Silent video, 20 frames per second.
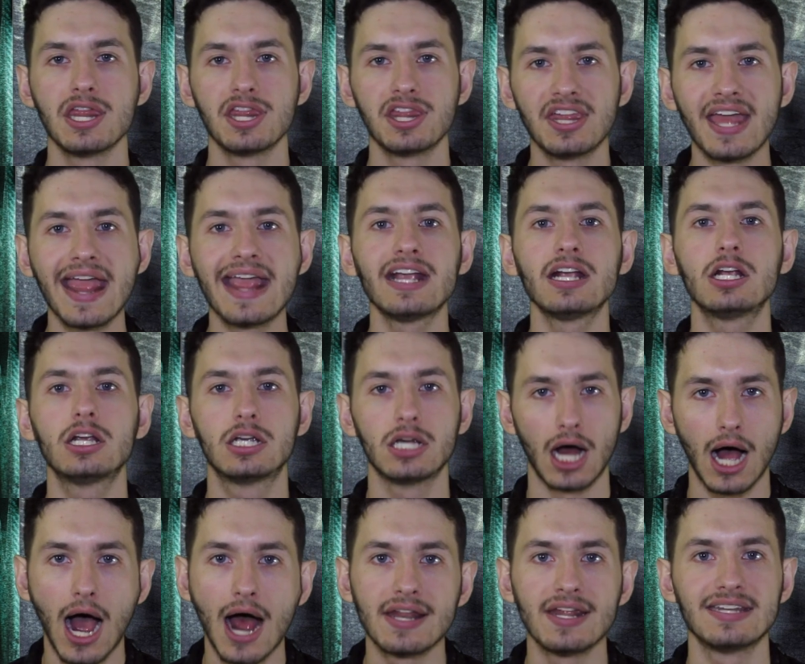Thank
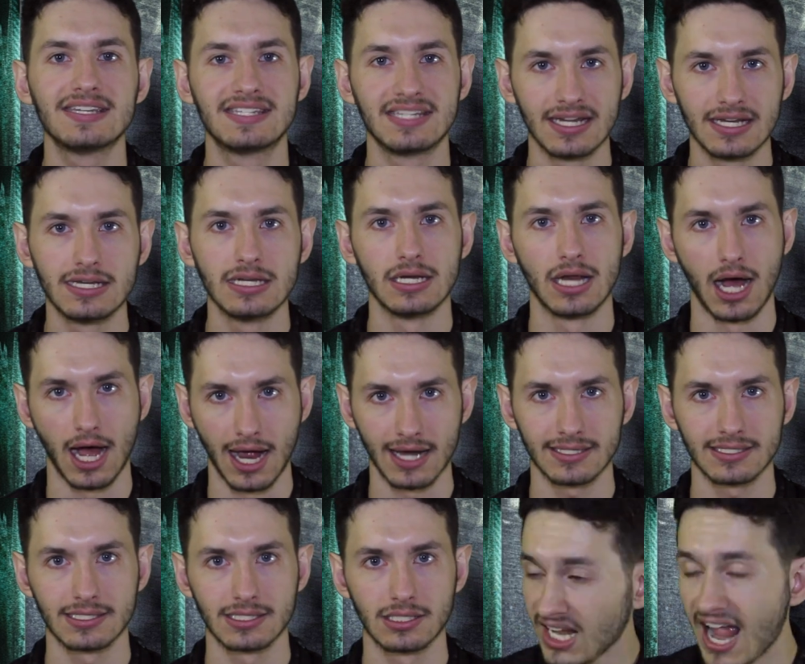God it did
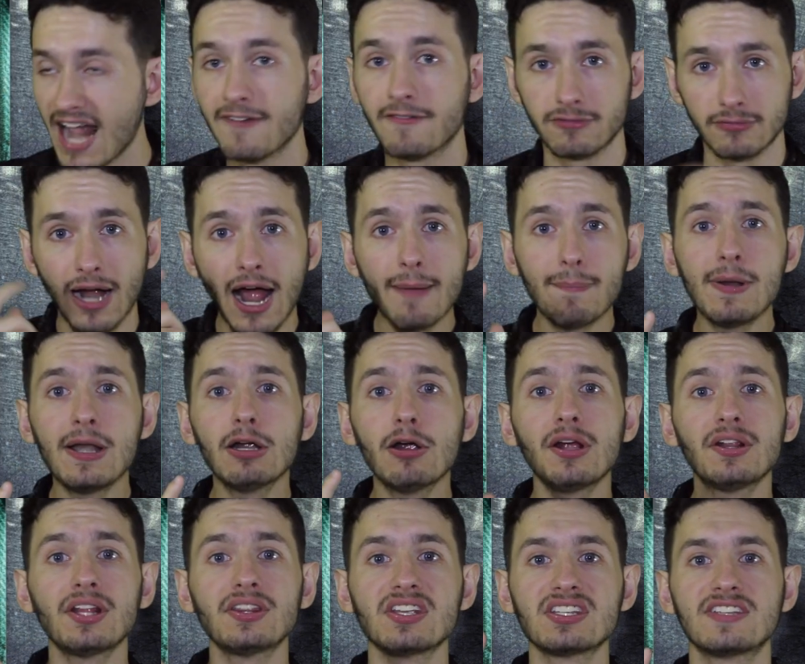not. And from what I've been
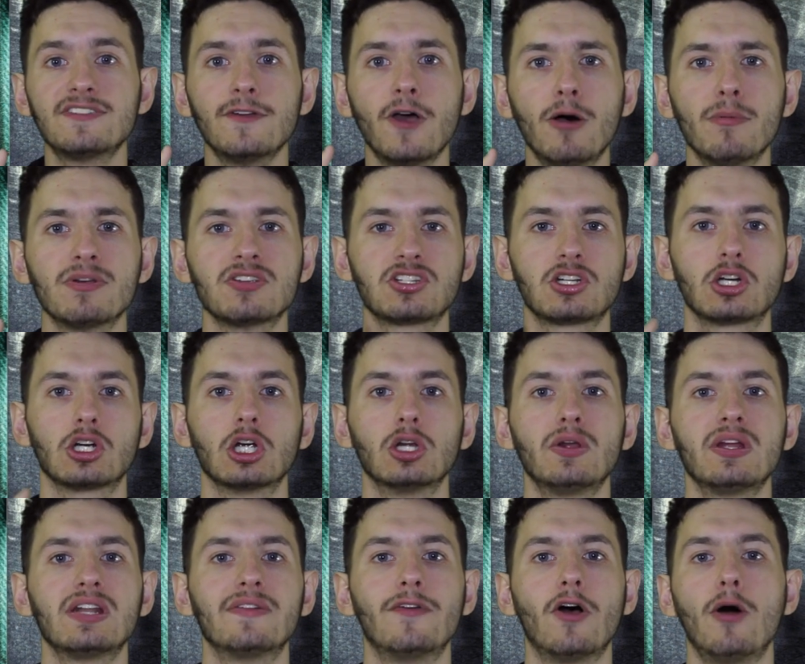hearing that this film is
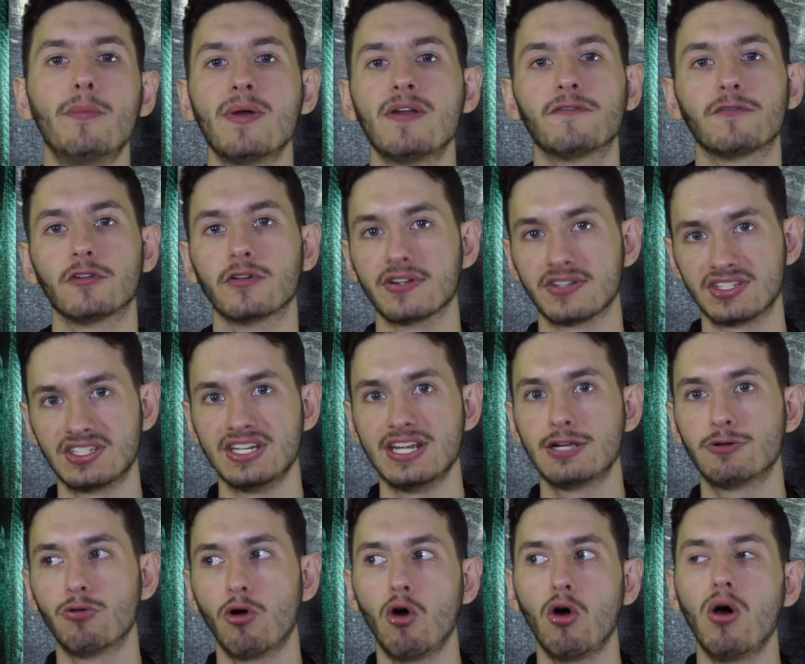currently in development for a
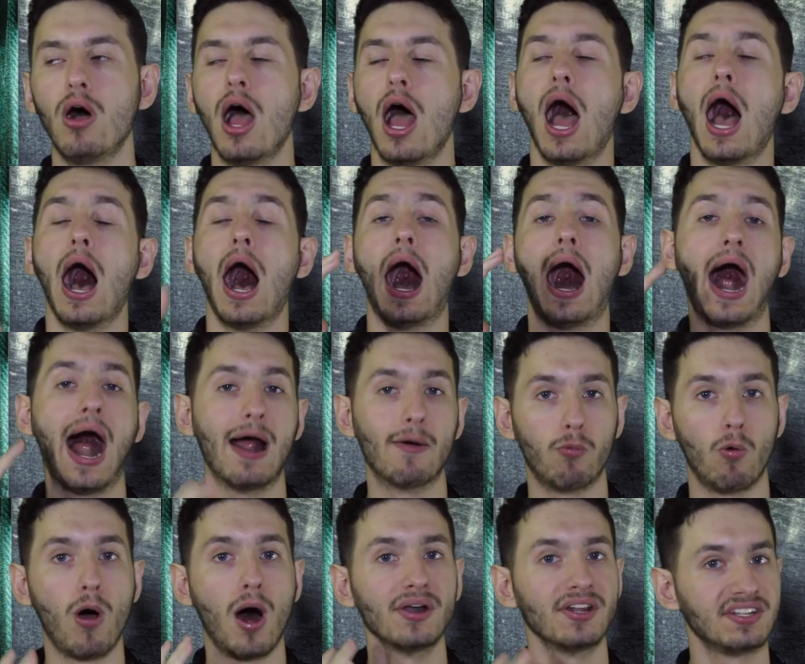sequel, I
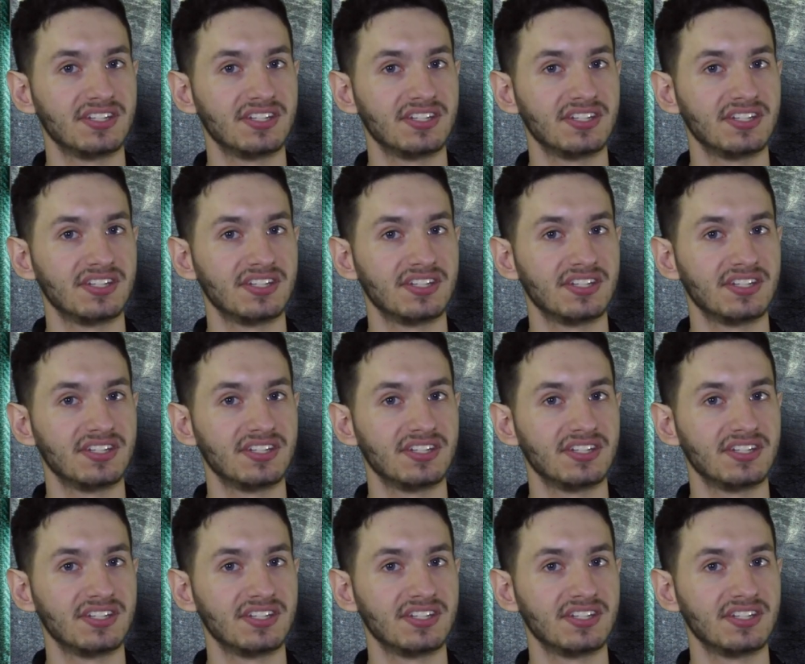want